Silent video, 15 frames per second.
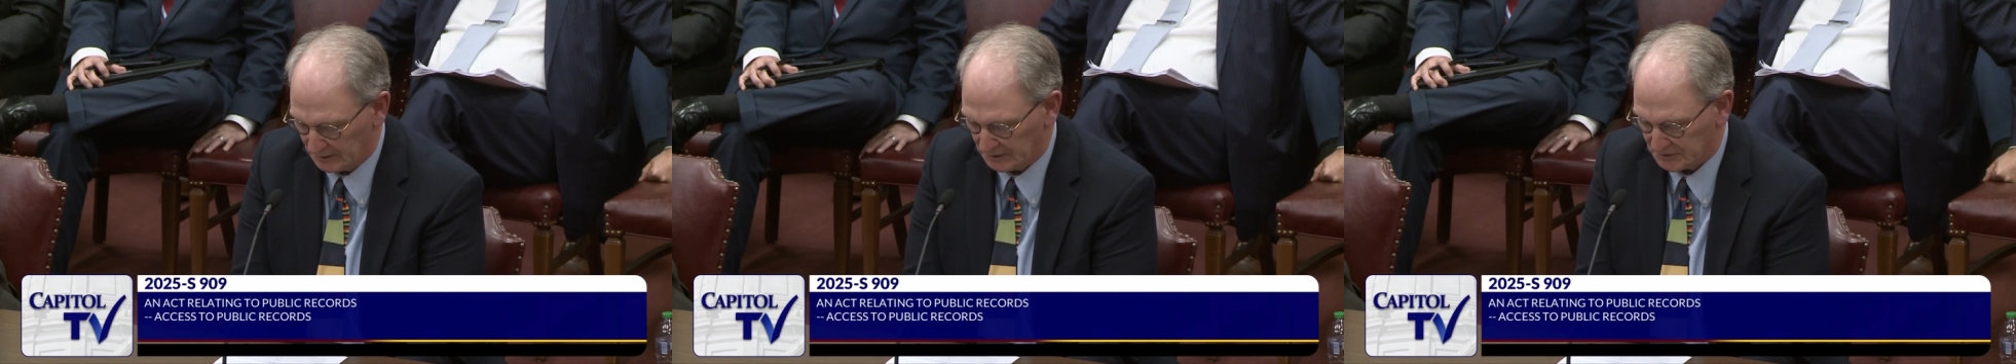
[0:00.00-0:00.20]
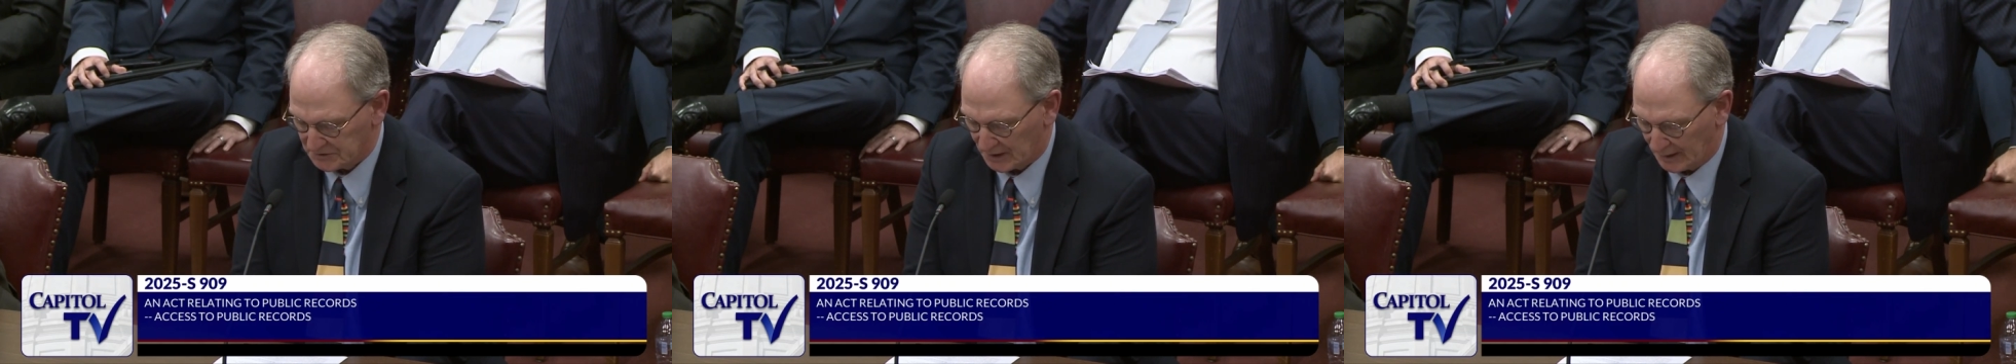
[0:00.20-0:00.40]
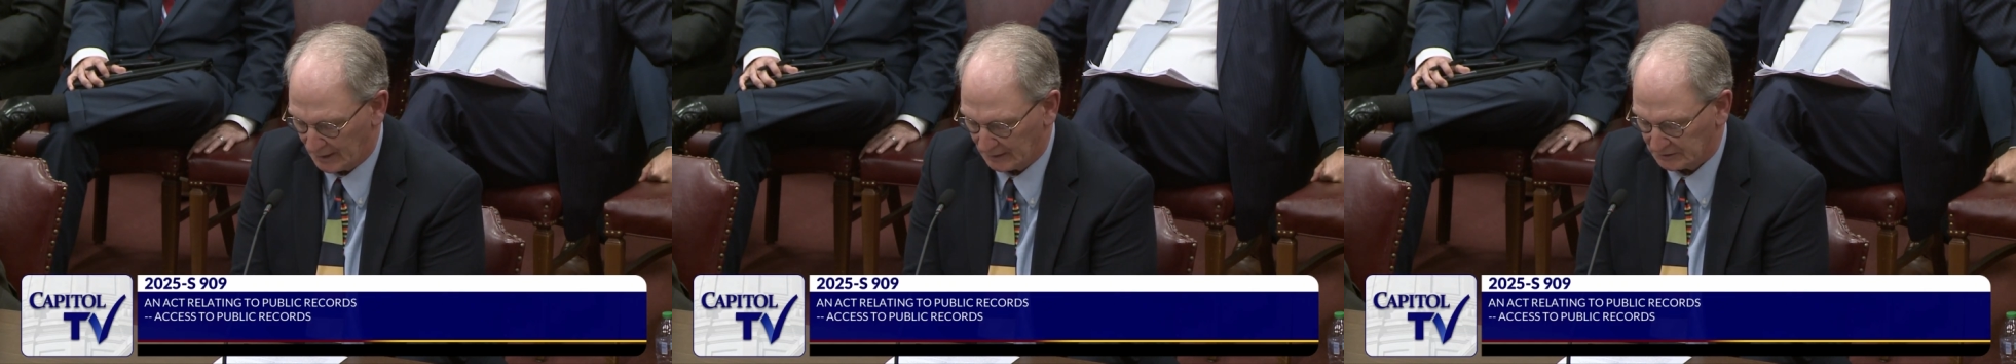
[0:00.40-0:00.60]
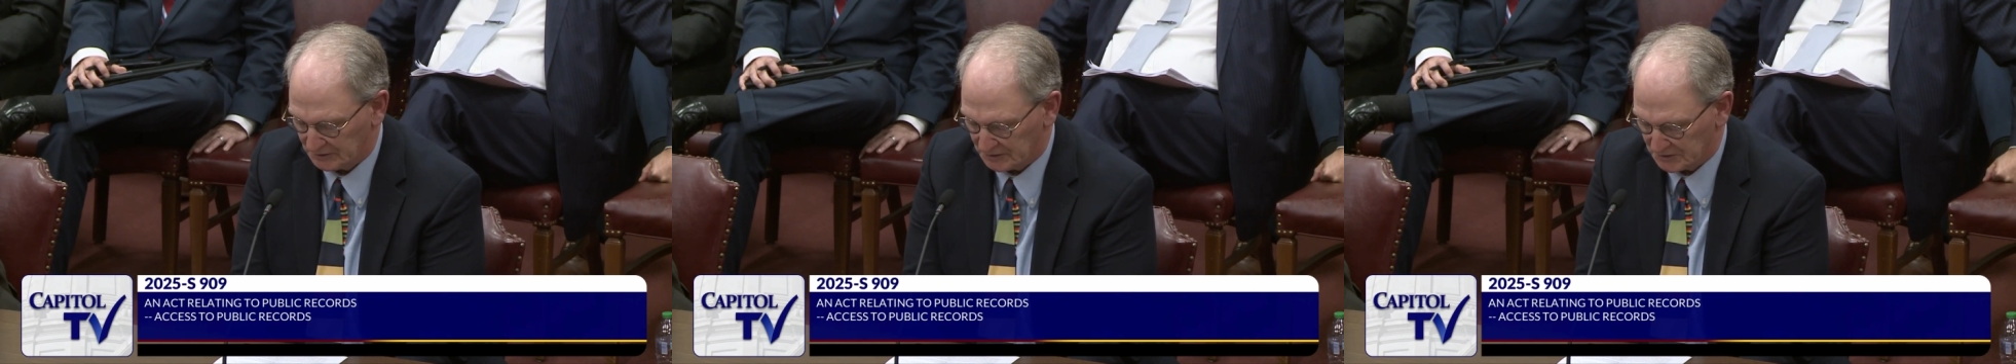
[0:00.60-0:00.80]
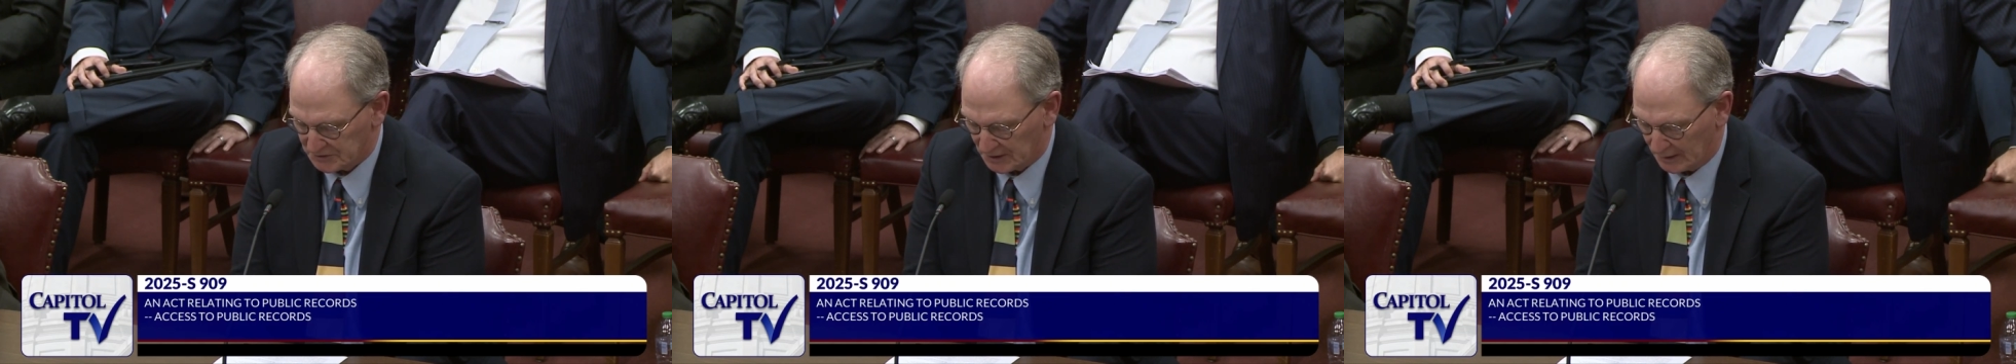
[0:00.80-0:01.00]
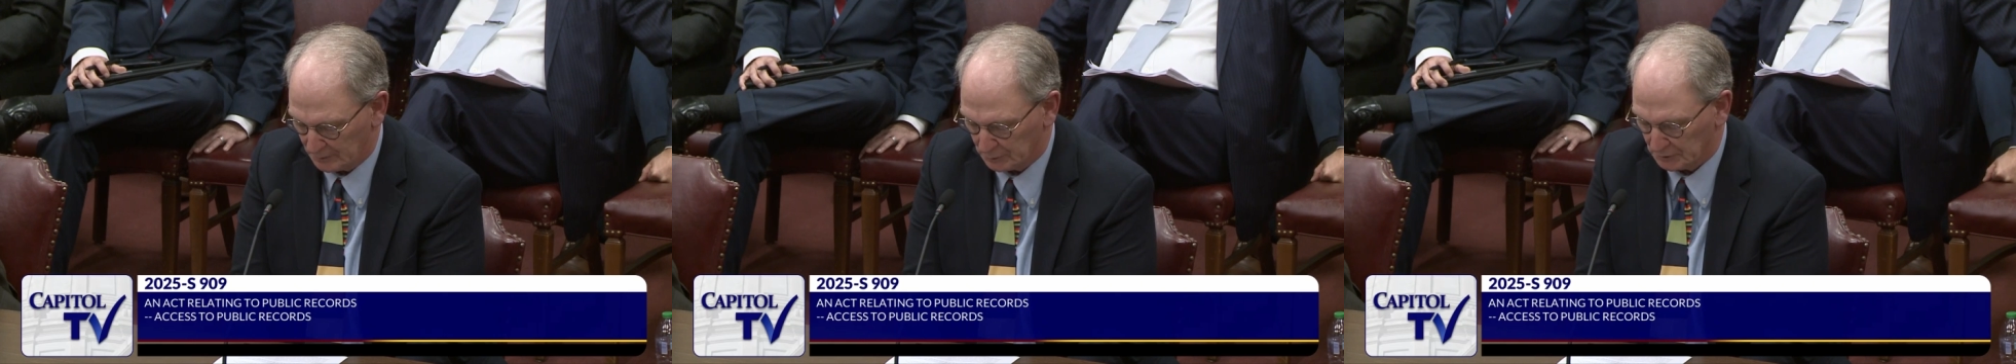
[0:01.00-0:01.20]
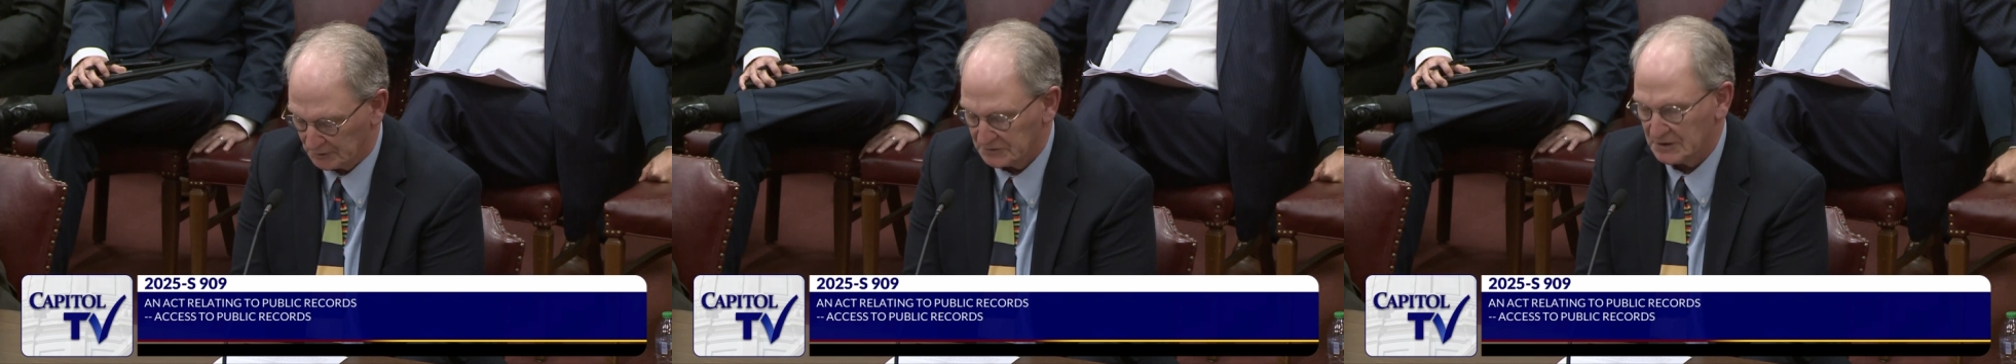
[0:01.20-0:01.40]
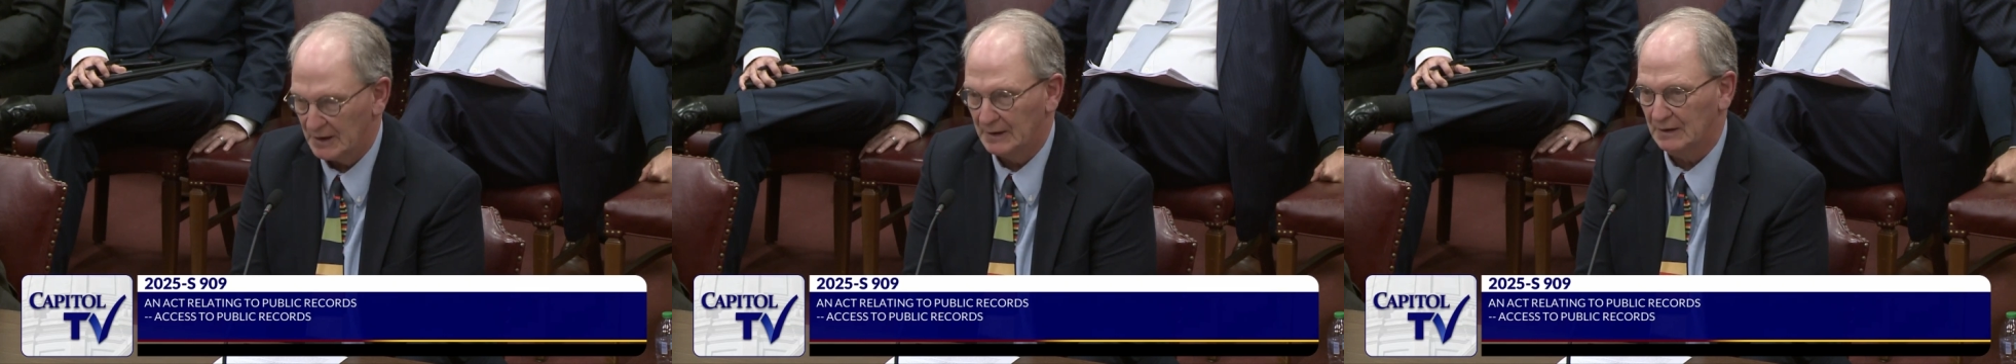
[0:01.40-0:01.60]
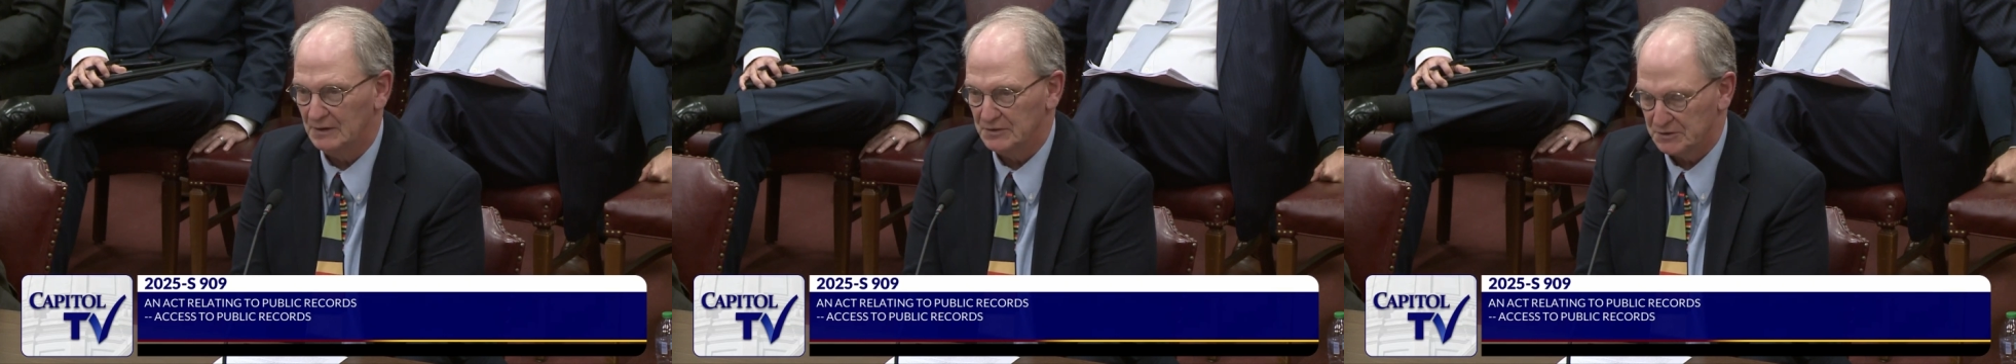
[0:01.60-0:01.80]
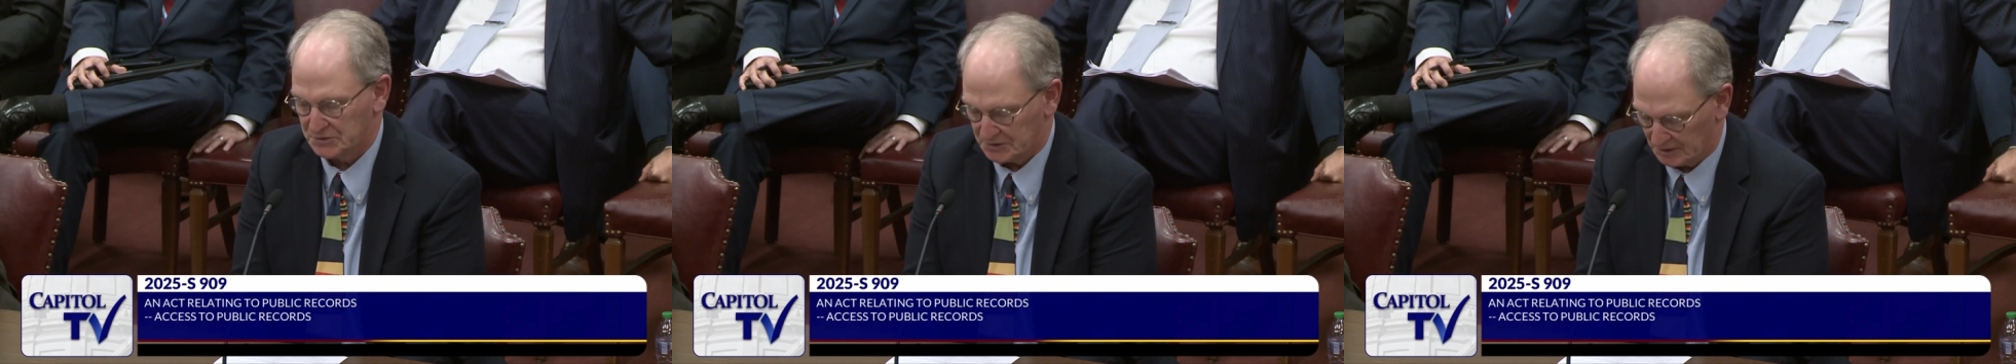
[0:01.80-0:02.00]
is hacked in a cyber attack
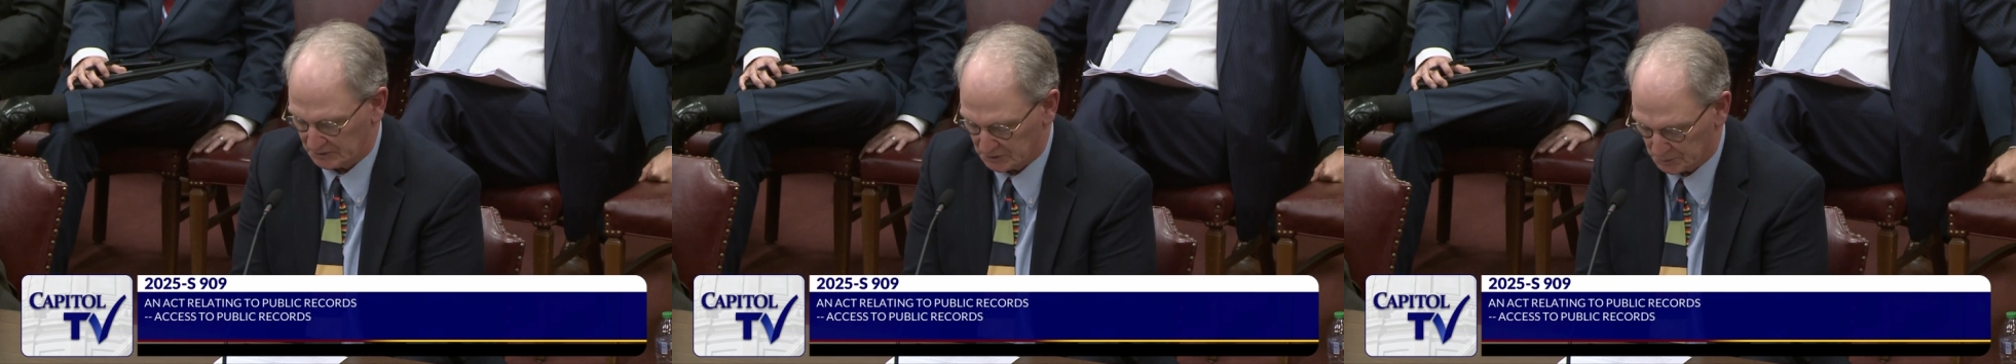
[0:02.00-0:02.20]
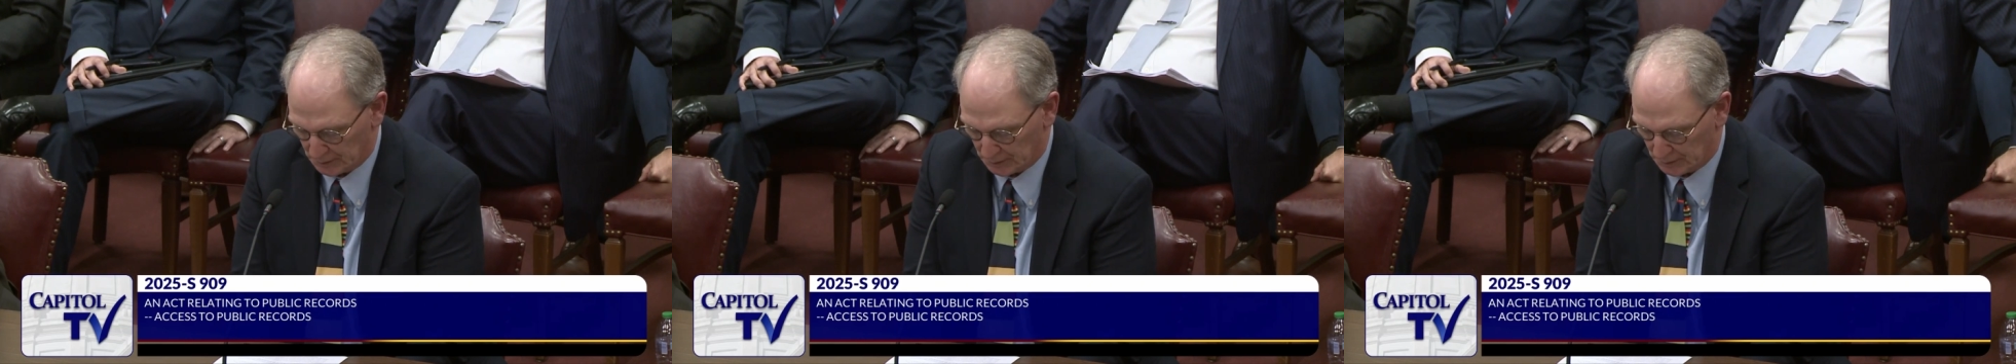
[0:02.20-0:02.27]
on the state's